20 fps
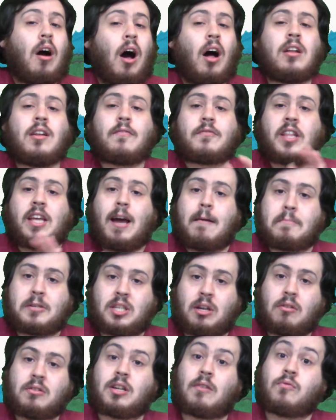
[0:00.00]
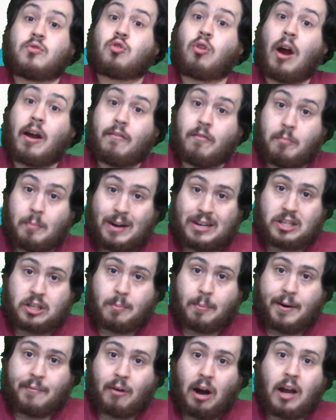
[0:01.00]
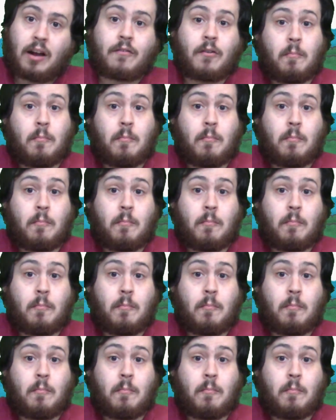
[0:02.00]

all of the episodes of Drawing with Monsterboy Roc